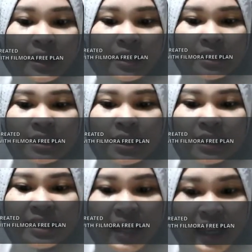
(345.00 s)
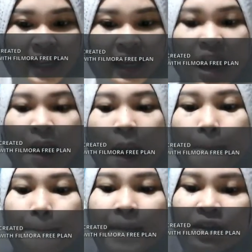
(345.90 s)
is the thing
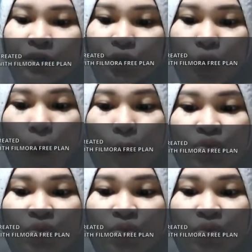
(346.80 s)
being thrown